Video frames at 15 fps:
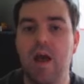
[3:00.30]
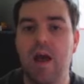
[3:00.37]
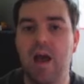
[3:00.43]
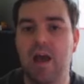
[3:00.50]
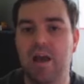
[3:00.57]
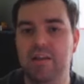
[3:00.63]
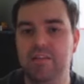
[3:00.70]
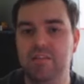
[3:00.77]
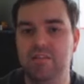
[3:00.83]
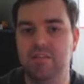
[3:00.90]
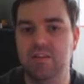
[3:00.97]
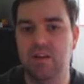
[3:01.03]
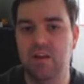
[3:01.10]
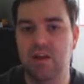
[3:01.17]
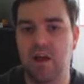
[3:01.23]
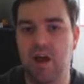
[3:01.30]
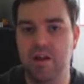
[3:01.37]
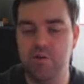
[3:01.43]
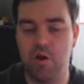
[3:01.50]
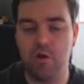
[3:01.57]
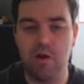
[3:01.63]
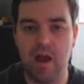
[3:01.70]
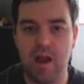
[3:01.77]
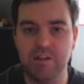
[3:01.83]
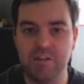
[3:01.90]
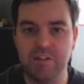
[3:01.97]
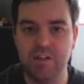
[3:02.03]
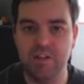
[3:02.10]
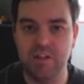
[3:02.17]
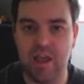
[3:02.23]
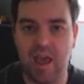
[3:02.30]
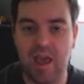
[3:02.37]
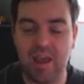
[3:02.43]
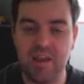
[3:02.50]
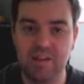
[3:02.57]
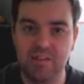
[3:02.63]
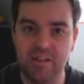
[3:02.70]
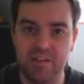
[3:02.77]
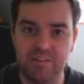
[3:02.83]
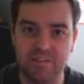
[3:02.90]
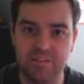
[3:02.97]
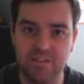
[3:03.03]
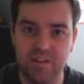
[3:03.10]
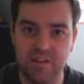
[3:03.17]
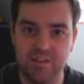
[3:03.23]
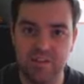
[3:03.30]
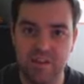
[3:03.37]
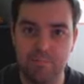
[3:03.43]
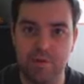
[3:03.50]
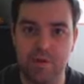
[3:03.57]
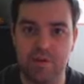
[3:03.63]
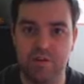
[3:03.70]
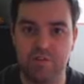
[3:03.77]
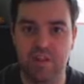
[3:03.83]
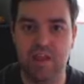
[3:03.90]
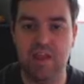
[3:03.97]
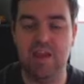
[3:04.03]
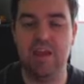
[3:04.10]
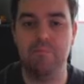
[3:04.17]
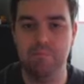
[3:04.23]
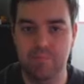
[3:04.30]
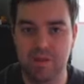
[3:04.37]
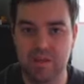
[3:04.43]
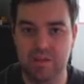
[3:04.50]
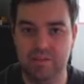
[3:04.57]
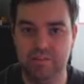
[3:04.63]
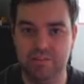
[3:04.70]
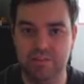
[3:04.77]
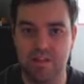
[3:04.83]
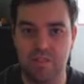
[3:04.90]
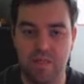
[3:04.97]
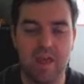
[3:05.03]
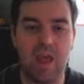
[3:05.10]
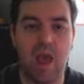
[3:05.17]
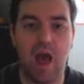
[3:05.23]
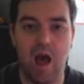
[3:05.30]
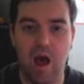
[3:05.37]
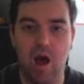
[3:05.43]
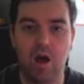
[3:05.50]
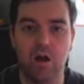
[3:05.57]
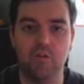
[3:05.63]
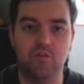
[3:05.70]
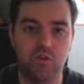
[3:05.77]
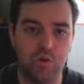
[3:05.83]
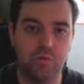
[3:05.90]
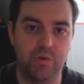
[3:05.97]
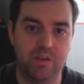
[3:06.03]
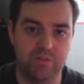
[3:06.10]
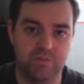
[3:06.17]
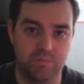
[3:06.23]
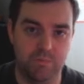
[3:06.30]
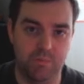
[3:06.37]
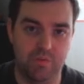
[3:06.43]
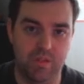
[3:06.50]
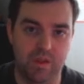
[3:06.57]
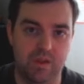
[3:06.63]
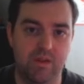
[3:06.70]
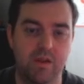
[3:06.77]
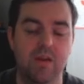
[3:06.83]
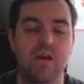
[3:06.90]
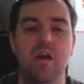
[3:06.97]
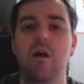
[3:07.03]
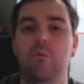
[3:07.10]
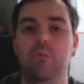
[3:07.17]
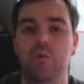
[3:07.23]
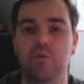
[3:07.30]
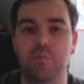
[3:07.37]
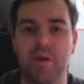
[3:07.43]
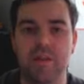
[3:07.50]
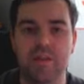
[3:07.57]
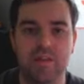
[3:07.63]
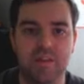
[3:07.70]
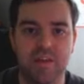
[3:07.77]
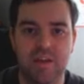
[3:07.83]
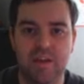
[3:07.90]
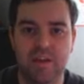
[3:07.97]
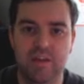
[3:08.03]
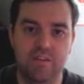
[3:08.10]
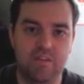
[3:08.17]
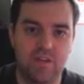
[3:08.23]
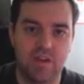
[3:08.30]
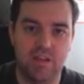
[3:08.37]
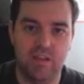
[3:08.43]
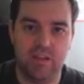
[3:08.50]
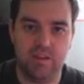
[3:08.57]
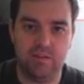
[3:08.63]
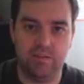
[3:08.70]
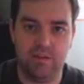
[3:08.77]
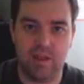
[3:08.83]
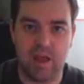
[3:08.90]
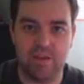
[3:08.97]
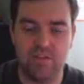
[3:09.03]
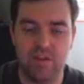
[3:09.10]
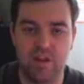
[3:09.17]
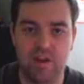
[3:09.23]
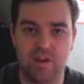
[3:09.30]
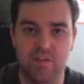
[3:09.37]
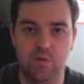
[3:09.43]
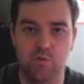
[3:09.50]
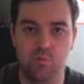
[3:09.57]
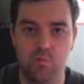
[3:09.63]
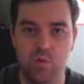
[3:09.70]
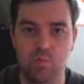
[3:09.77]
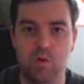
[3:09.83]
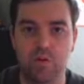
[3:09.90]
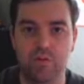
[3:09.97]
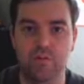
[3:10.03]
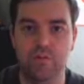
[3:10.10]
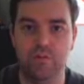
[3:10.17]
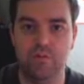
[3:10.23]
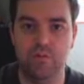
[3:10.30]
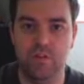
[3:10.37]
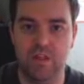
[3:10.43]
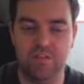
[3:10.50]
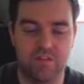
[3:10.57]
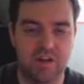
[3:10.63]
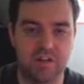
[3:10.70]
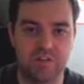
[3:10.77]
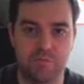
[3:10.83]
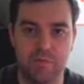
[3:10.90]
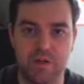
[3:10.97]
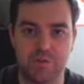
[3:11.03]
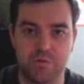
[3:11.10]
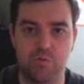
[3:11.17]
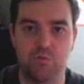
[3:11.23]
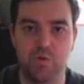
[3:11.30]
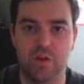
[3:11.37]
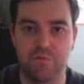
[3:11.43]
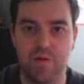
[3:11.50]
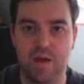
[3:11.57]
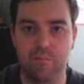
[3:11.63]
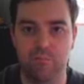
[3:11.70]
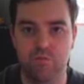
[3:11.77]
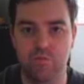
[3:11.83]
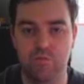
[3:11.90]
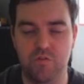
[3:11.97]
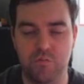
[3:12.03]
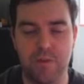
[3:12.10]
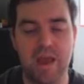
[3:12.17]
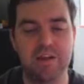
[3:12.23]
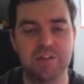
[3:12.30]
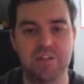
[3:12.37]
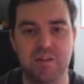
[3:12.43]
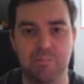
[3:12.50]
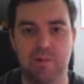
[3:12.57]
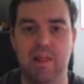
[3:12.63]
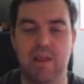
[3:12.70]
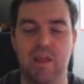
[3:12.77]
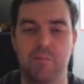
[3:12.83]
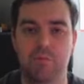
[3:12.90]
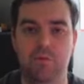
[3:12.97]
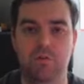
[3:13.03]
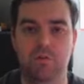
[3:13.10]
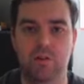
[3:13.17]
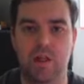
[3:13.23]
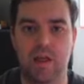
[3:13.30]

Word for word: And I don't actually hate this as an idea, because it means they are doing something. We've spent years telling SI that we want international management revamped and to be actually playable,